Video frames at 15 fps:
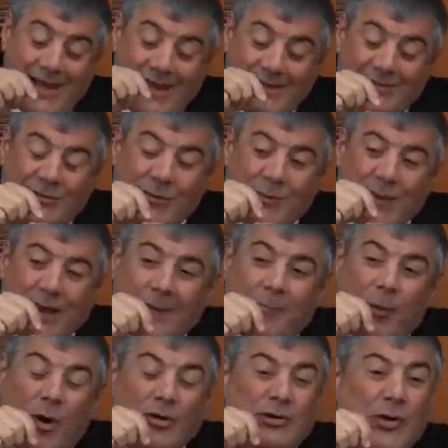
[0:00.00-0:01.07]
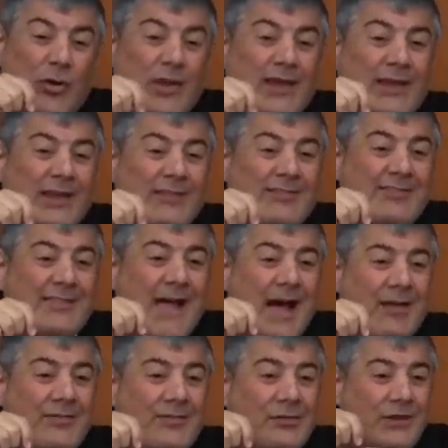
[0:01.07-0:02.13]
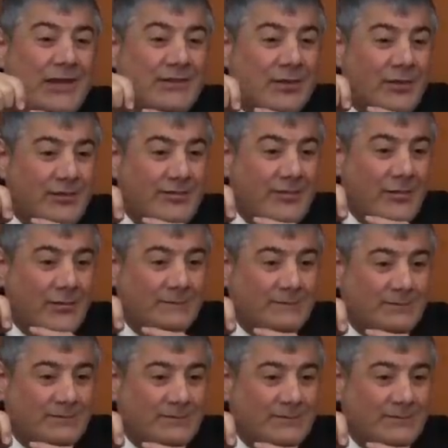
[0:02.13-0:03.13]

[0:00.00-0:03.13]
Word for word: and to make Puerto Rican stars on it also.